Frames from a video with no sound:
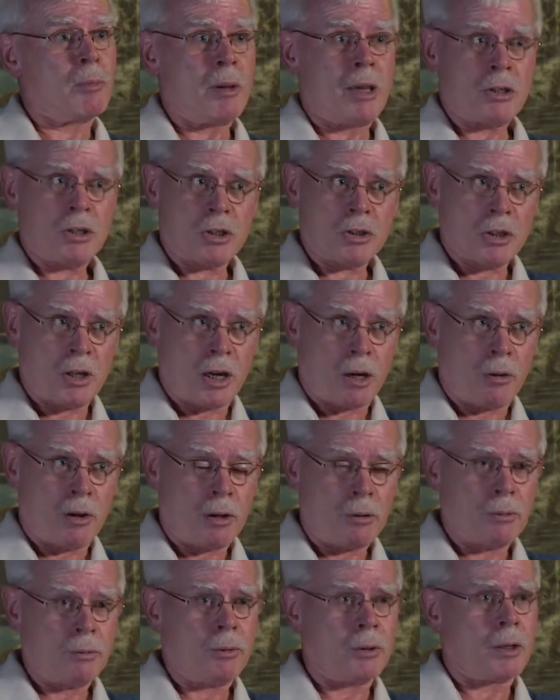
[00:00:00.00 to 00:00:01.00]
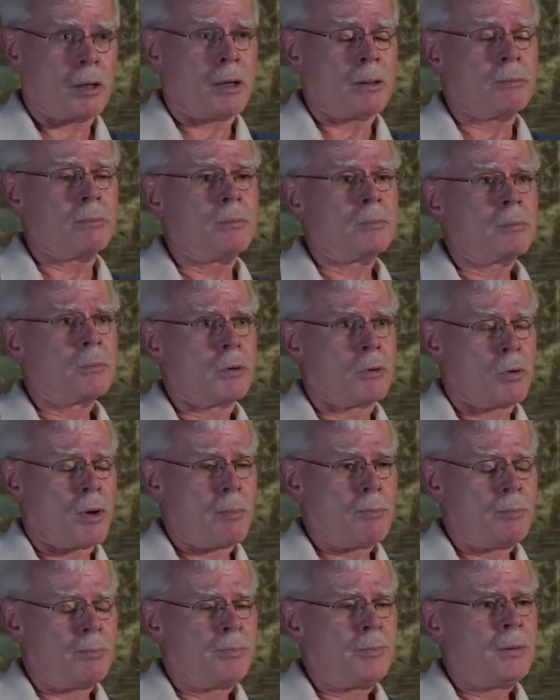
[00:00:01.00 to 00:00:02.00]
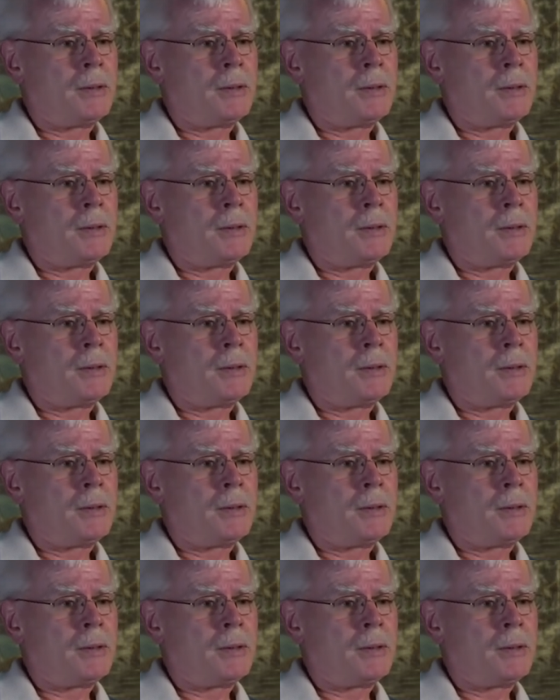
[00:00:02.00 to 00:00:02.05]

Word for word: the Manchester area where I grew up.